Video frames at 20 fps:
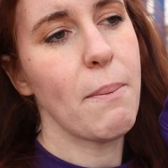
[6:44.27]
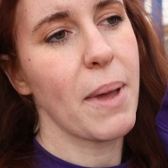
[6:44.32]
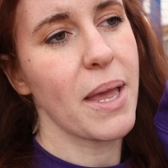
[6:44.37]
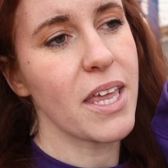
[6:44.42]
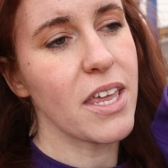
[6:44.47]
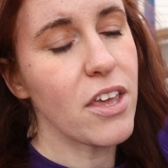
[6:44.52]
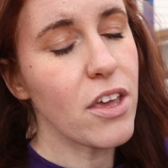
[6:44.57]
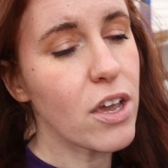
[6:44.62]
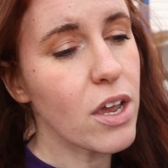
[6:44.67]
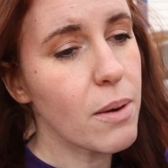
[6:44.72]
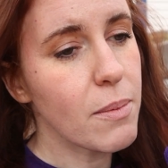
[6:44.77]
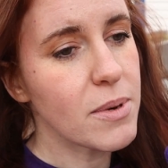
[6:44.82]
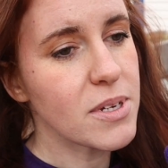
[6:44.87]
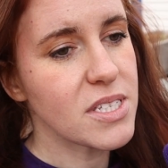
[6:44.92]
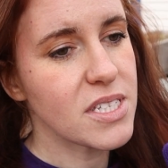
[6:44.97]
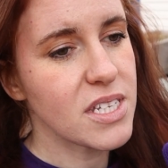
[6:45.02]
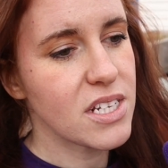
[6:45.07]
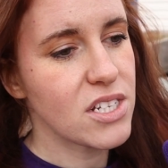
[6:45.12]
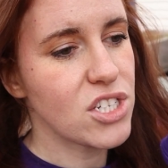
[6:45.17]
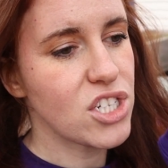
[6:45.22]
My
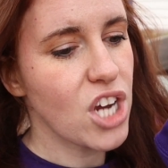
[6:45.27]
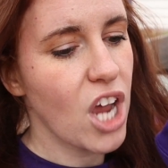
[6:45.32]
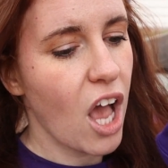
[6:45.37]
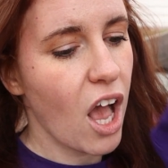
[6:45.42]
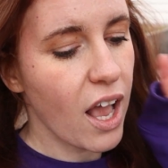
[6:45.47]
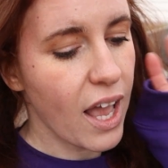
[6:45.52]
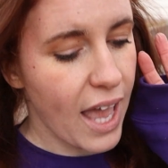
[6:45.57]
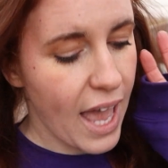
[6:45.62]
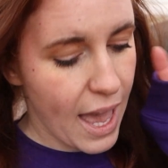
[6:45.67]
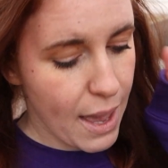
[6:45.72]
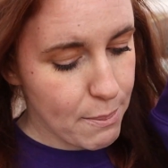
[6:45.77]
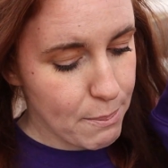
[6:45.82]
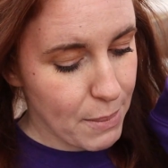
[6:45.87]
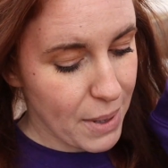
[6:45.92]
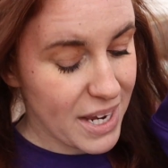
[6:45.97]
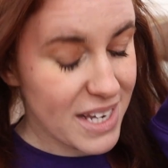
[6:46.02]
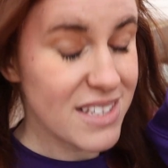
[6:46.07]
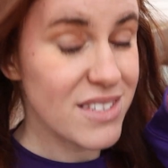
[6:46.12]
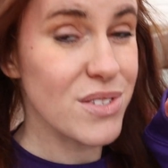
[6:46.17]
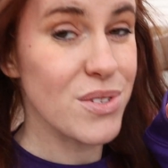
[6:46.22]
cucumbers did junk and
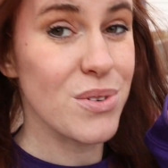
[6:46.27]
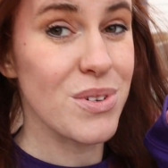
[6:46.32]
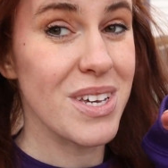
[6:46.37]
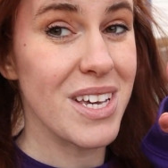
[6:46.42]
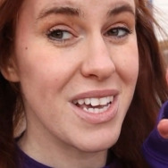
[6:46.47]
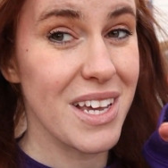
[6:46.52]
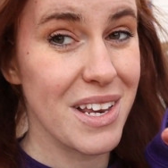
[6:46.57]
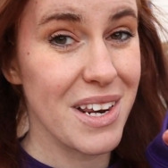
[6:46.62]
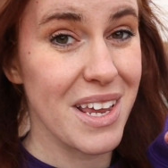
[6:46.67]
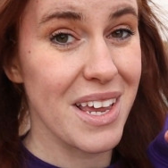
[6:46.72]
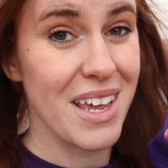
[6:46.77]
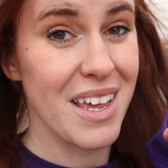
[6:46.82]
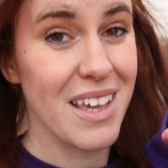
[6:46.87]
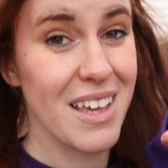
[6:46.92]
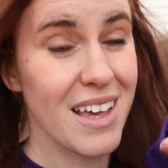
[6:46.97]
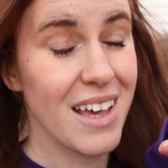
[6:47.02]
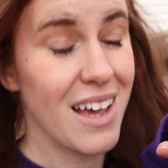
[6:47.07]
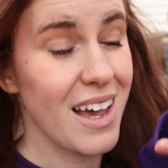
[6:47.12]
my zucchini.